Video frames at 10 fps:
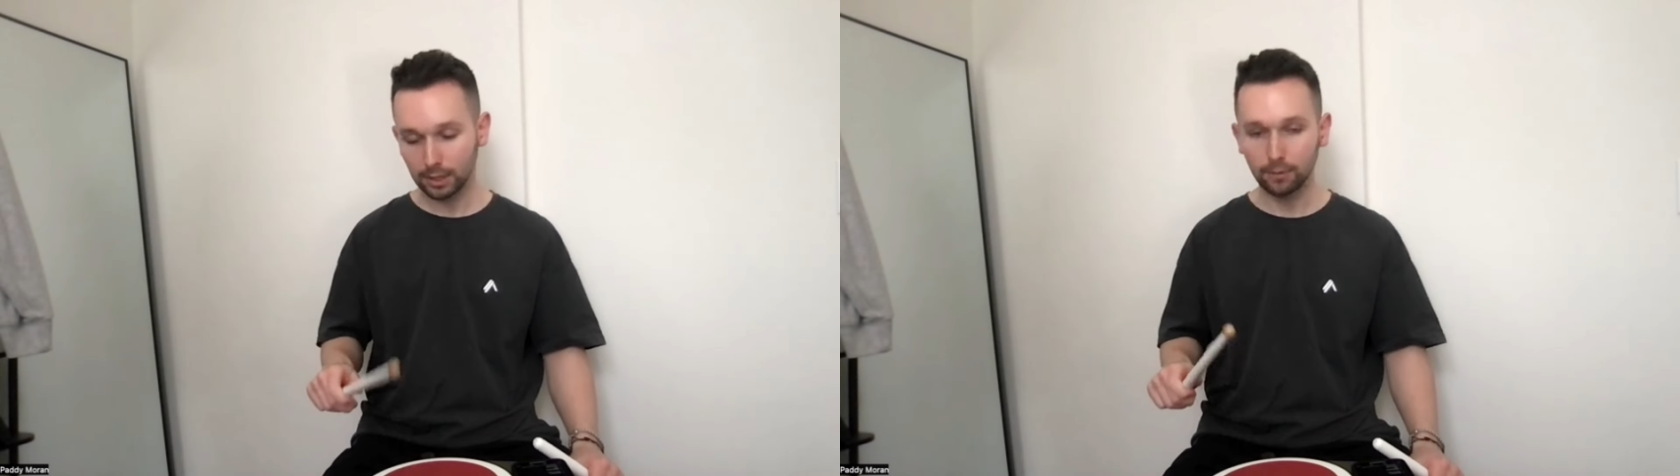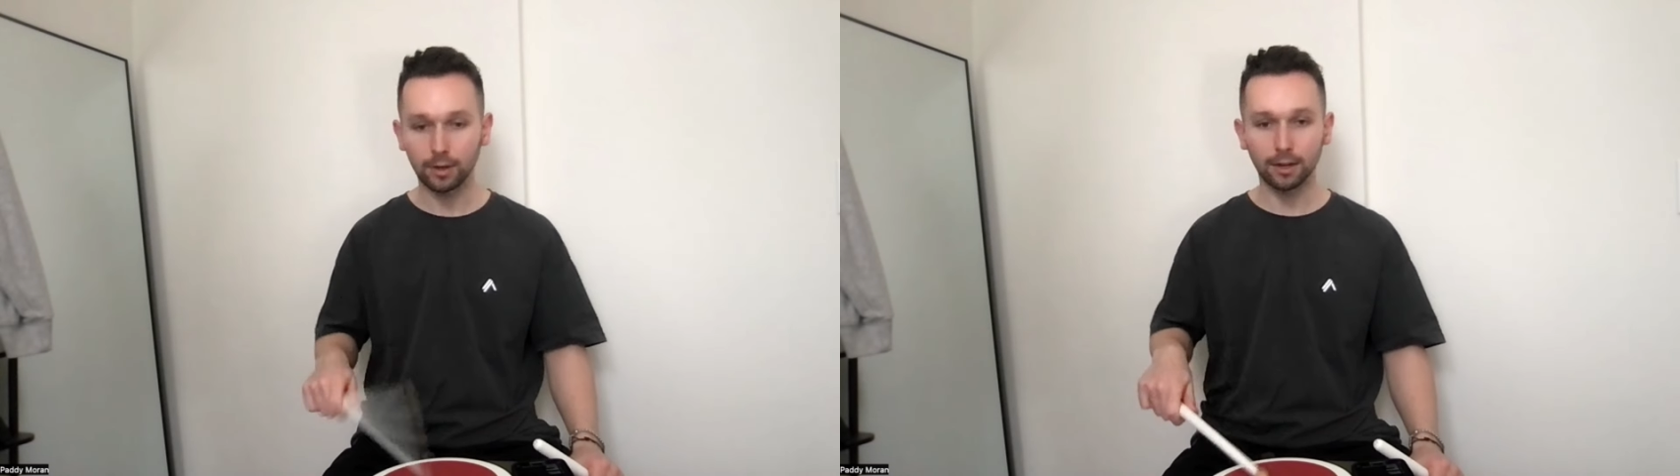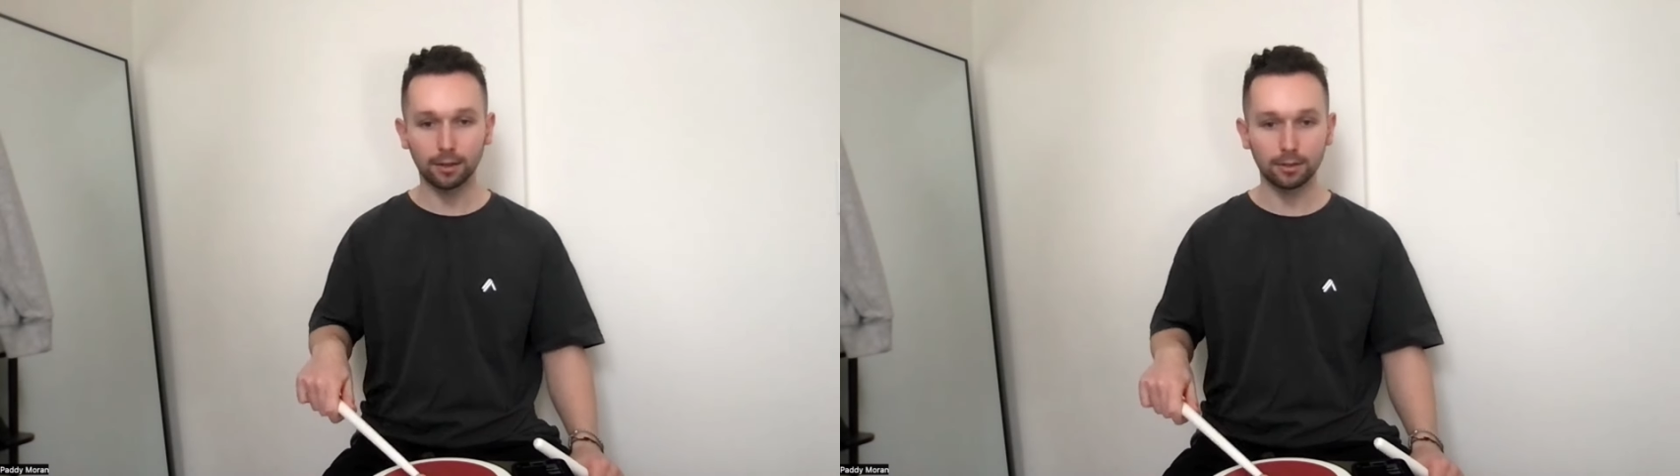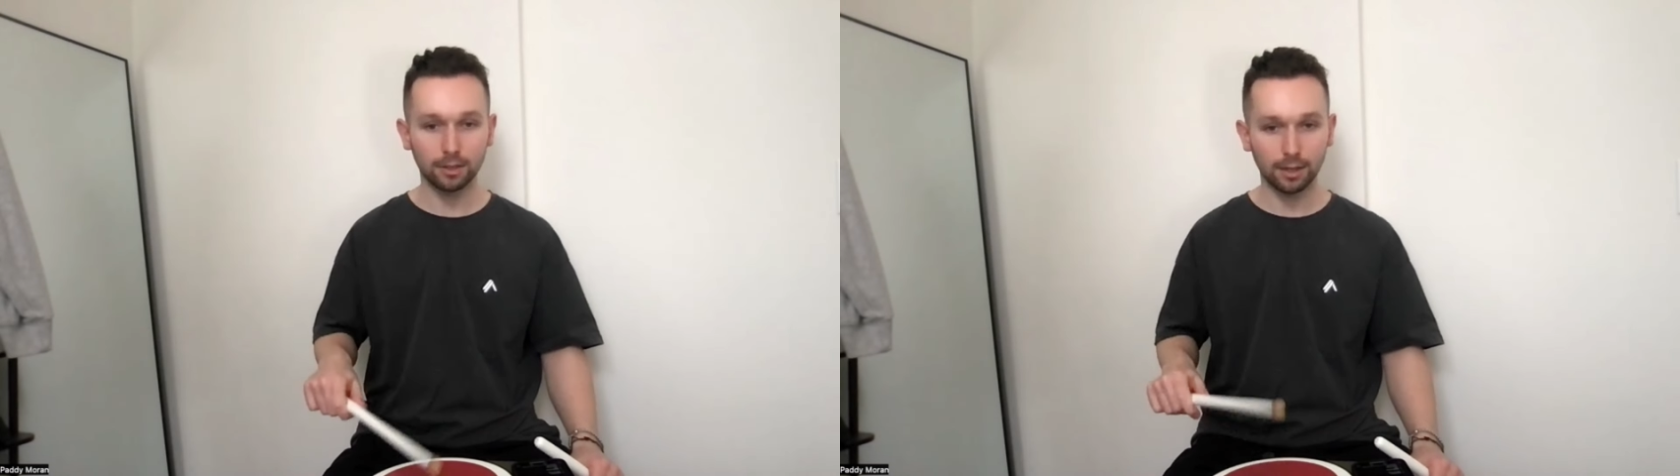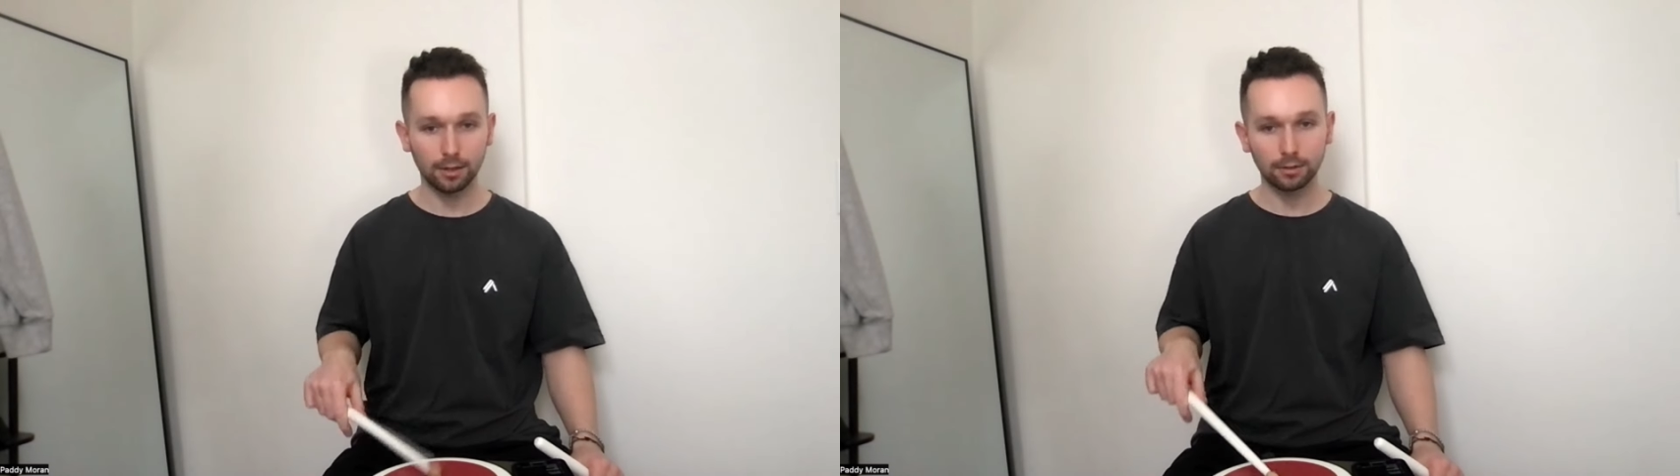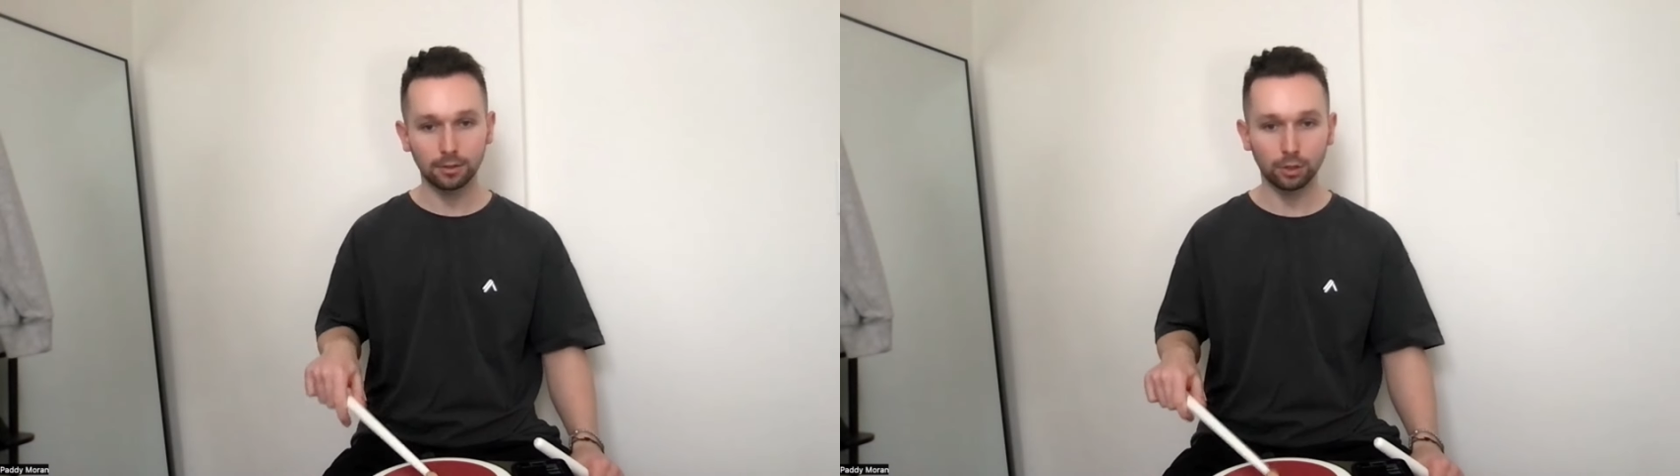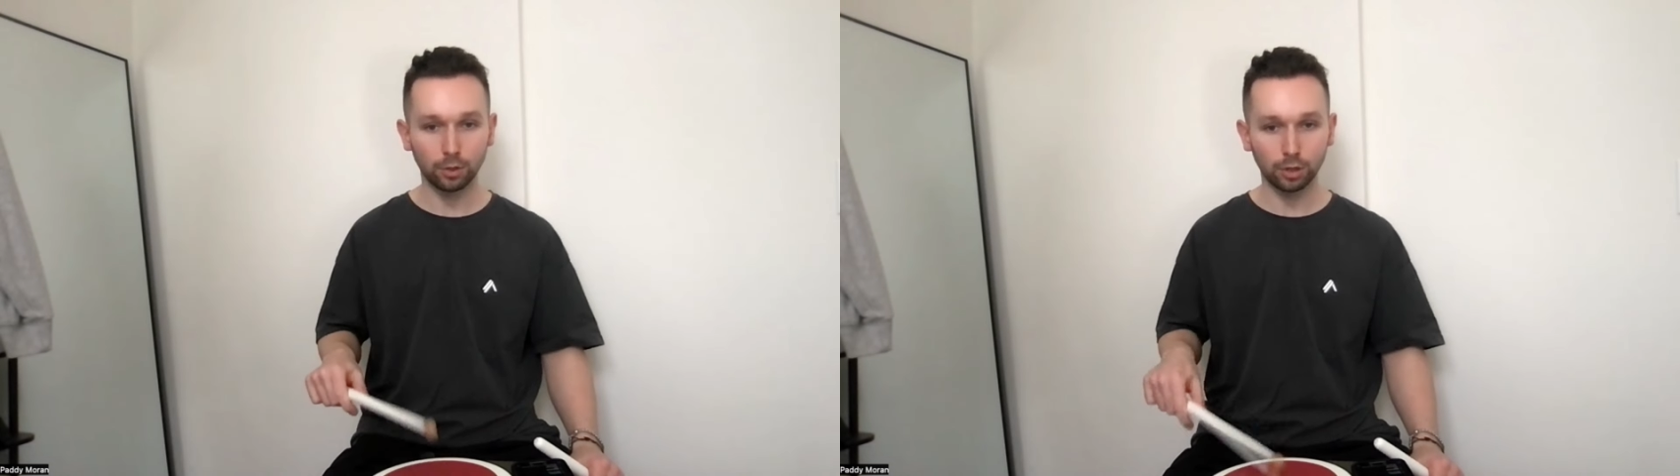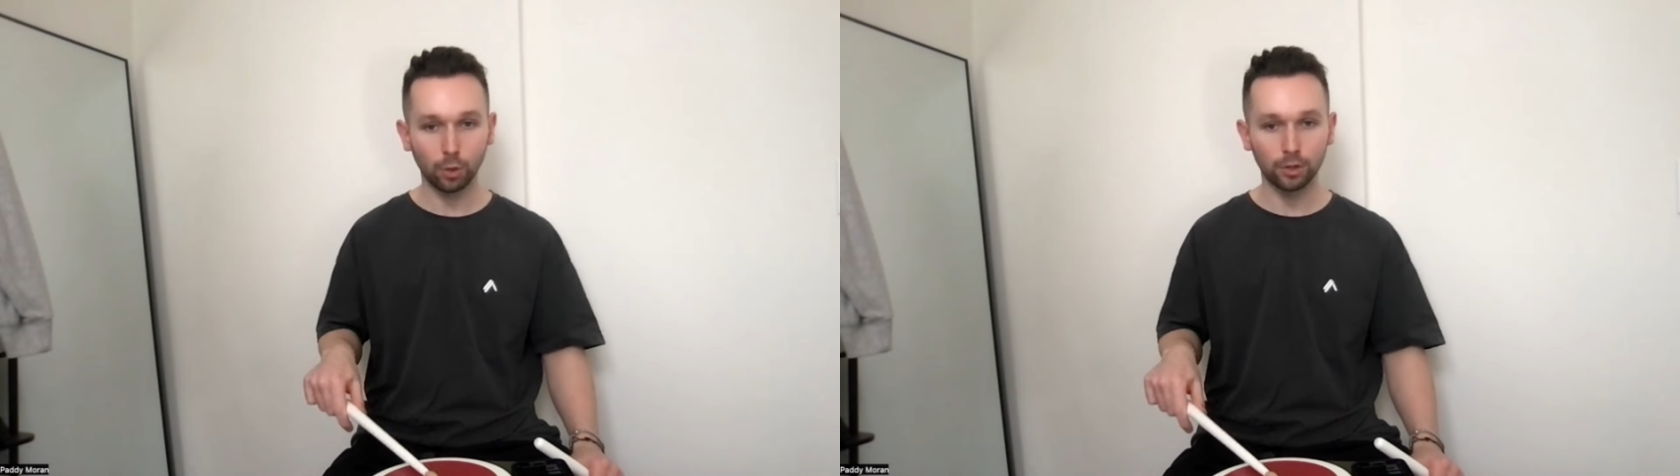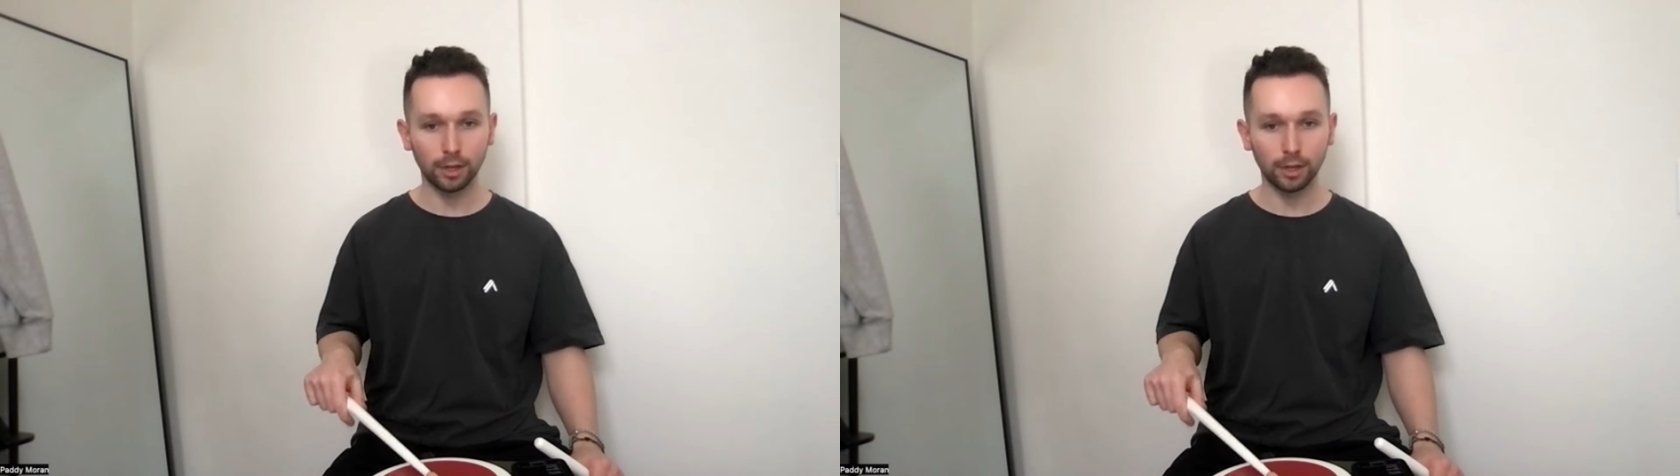even at a lower